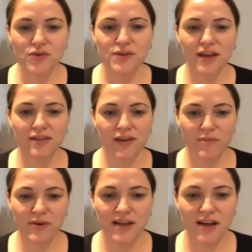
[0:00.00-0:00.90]
skin
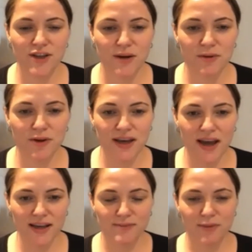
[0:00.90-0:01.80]
therapist and Dermalogica
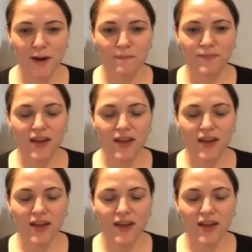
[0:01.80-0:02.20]
expert.